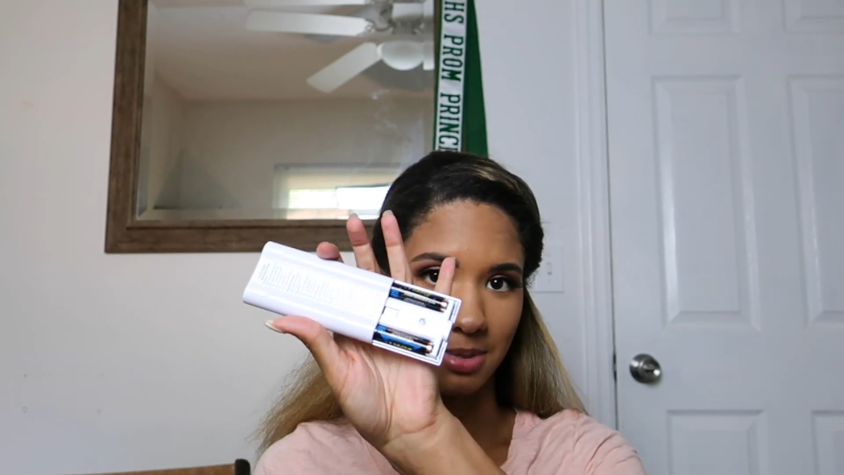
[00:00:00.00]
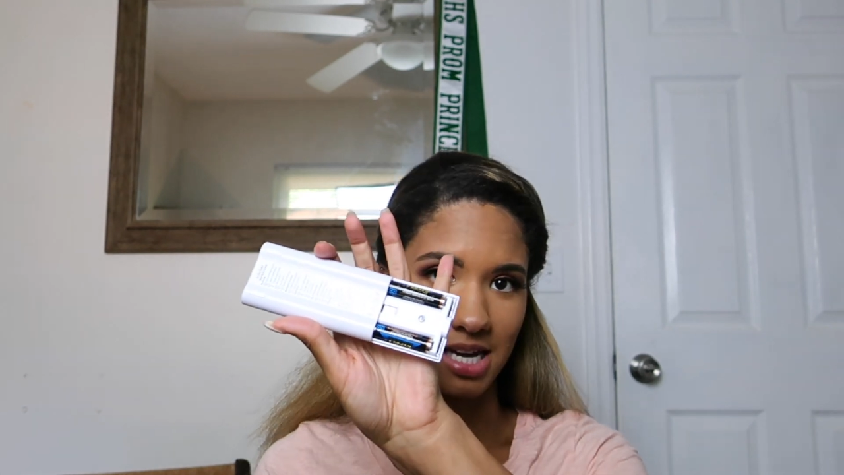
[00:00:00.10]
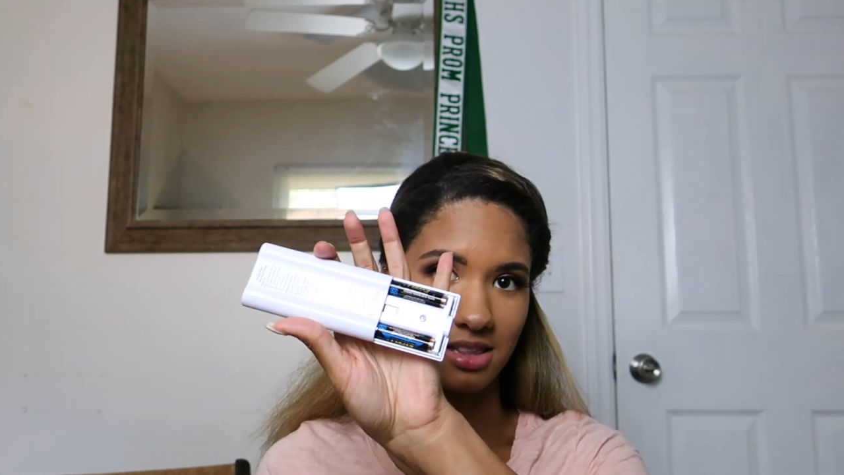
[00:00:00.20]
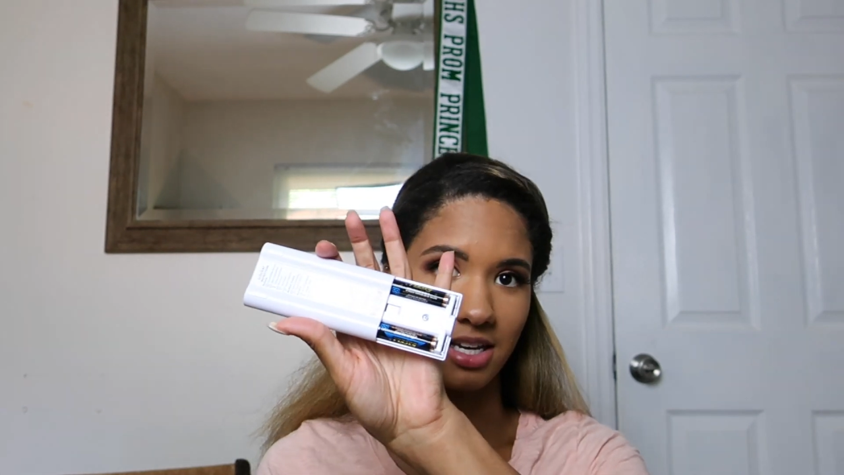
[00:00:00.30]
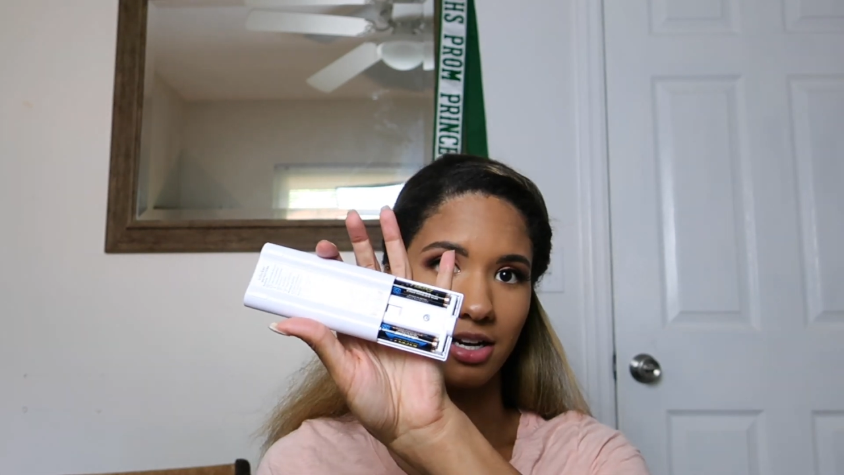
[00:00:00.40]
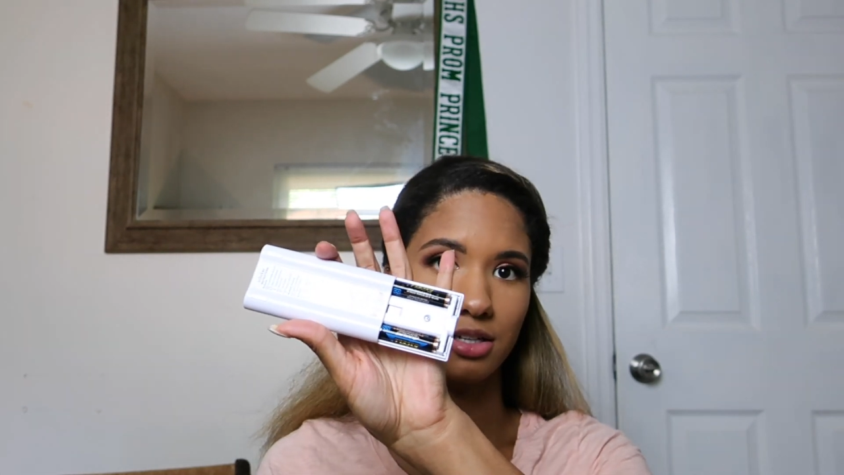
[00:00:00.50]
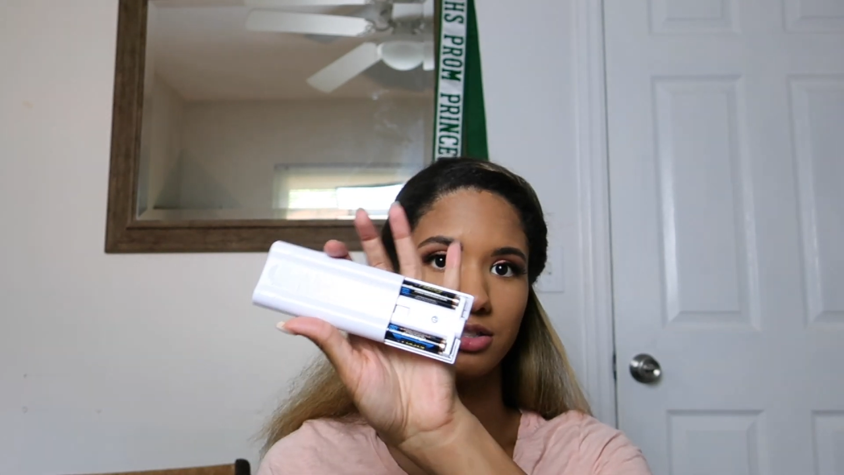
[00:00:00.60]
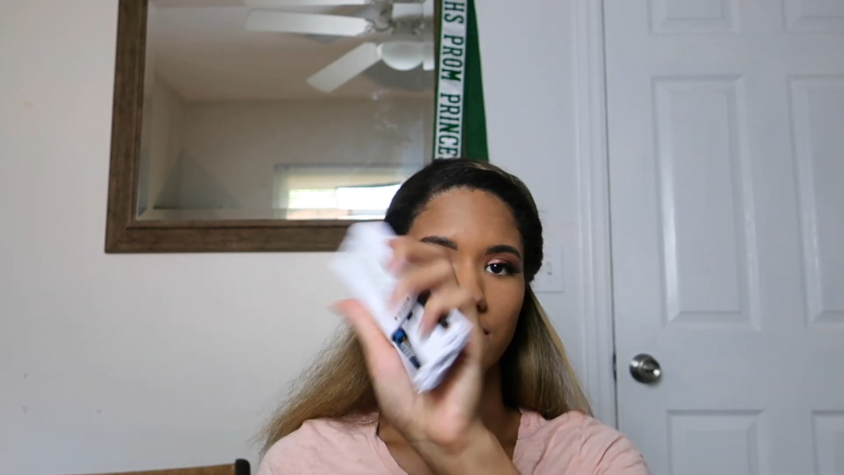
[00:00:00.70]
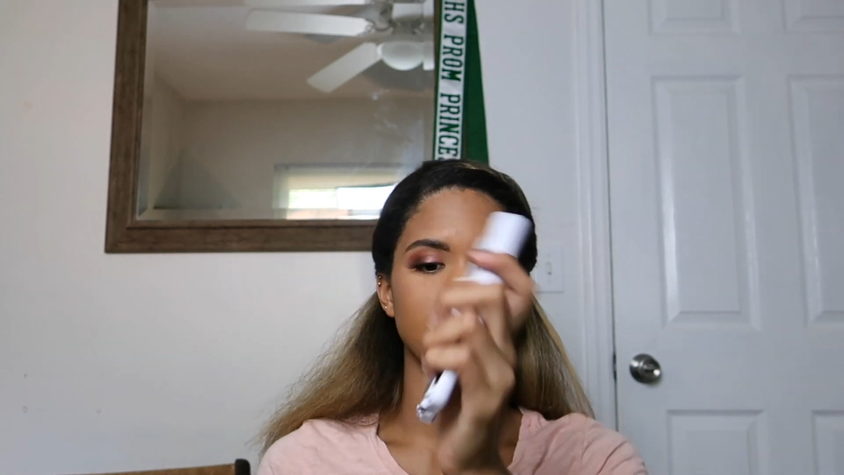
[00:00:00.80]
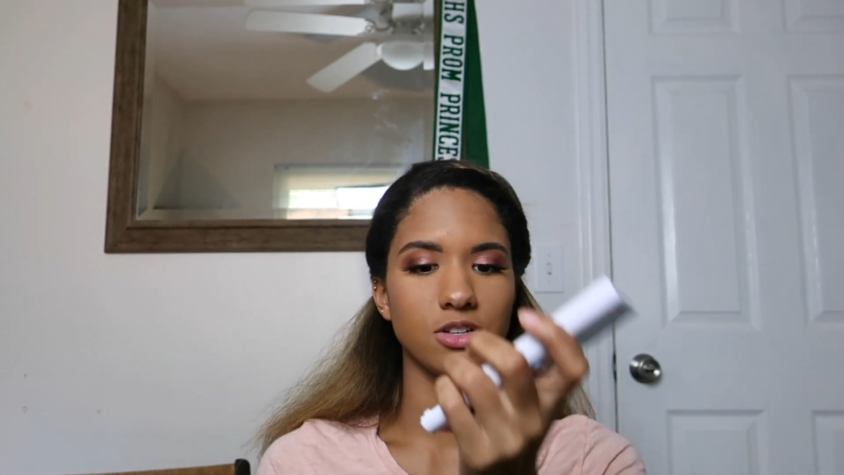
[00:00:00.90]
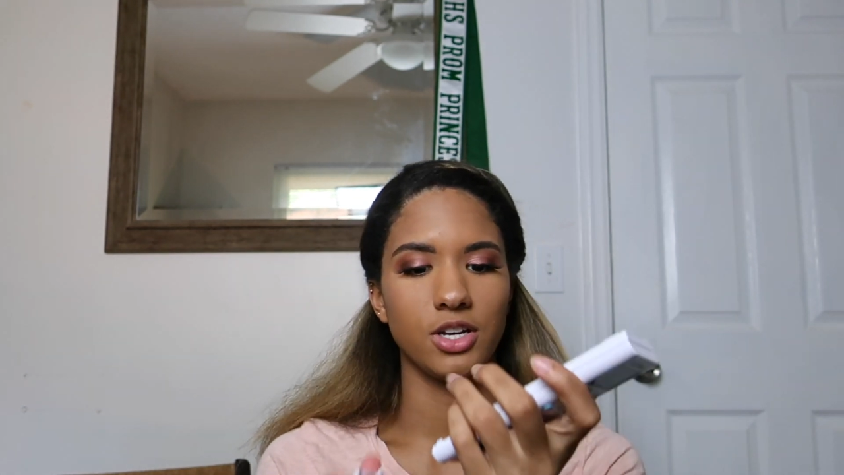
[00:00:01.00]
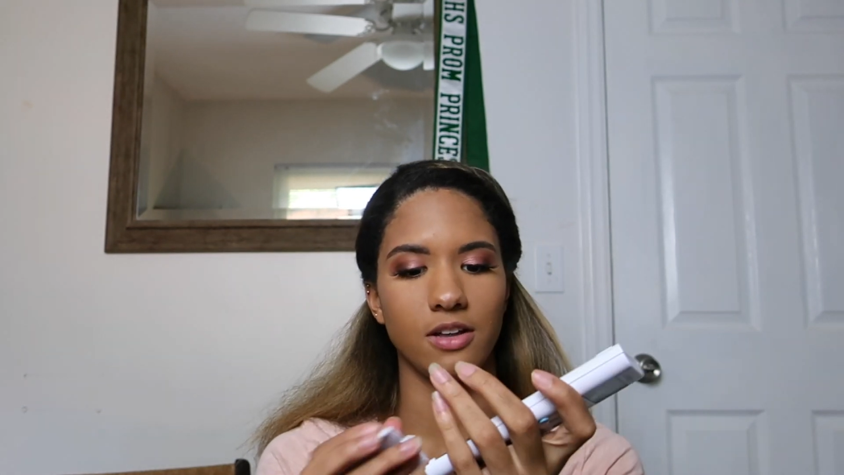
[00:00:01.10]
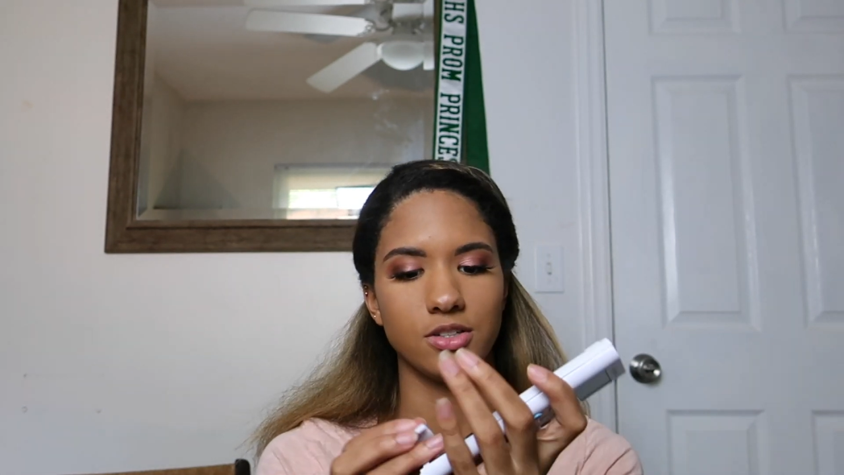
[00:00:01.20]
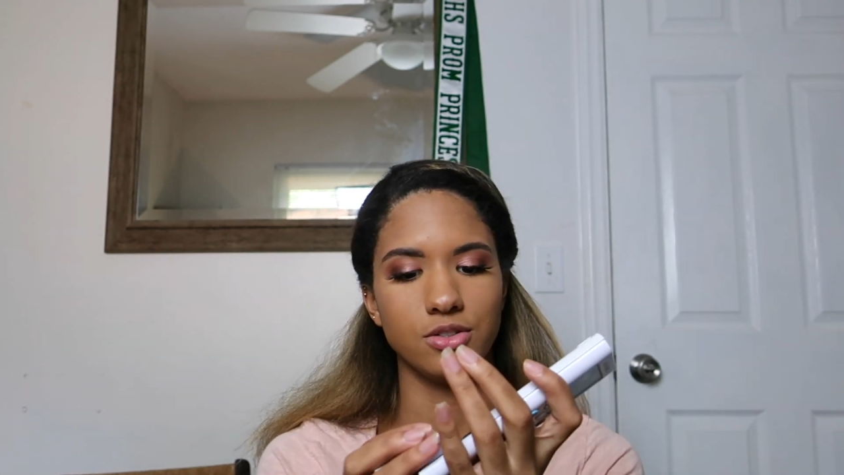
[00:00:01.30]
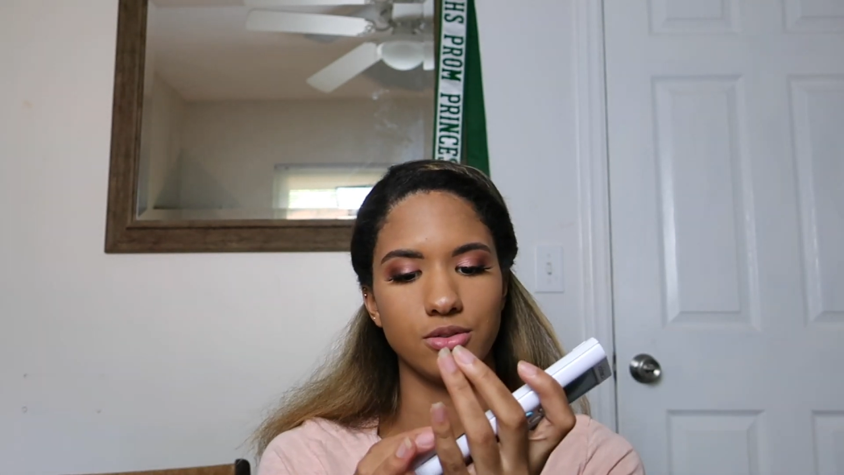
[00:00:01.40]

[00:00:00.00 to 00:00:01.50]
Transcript: back there. So that's all you have to